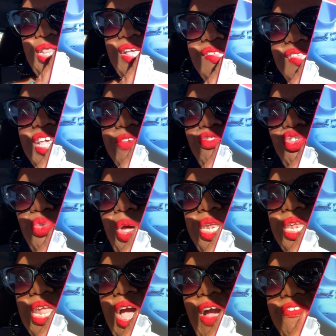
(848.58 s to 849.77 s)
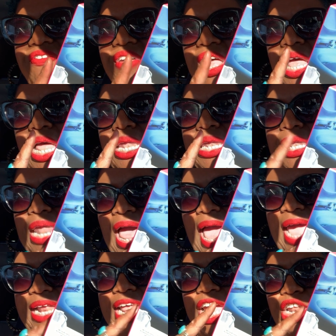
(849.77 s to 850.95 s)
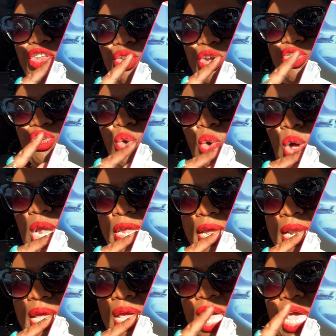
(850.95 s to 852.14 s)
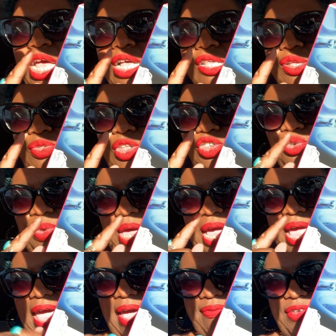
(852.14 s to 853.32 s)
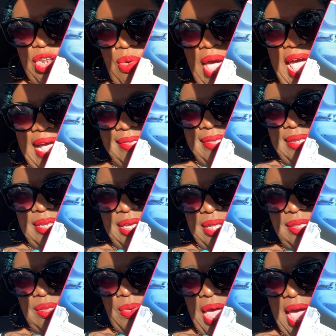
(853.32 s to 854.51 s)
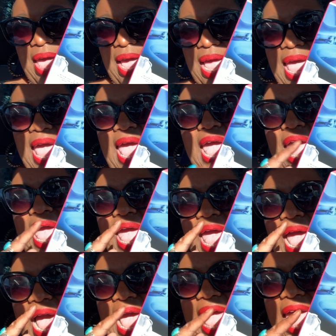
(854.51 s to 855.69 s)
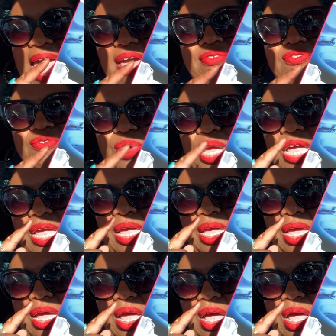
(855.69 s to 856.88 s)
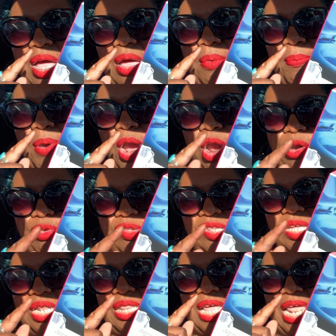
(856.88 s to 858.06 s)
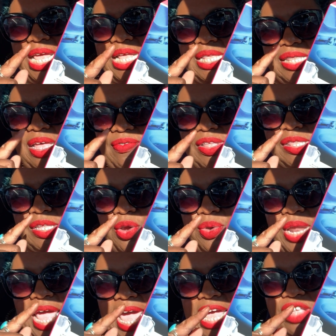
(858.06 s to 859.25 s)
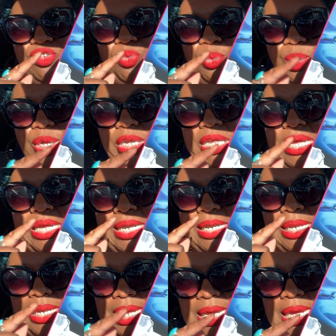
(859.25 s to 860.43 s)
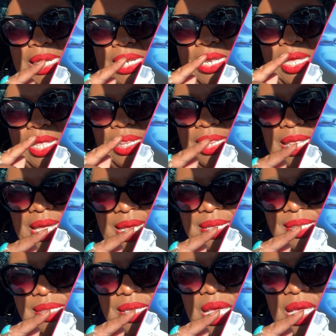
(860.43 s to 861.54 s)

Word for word: This gives you enough light in your toilet so that you ain't having no accidents, okay? Every person that is of a certain age really need this.